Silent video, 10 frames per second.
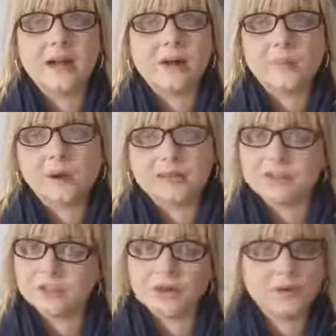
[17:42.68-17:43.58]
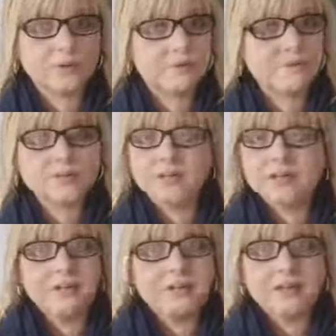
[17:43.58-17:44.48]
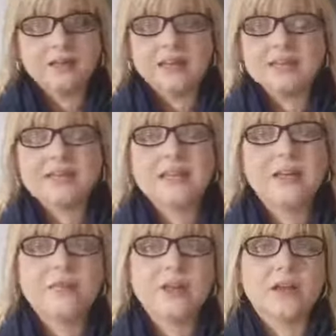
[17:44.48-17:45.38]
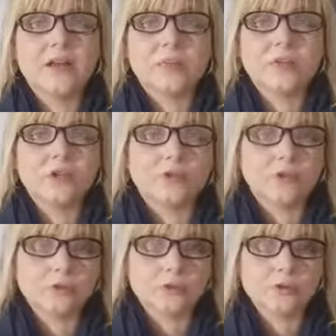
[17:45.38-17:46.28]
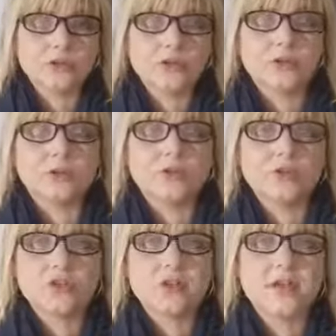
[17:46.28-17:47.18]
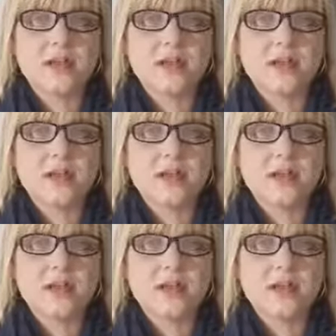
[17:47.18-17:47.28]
But, you know, let's see if they're going to push for a two-state solution,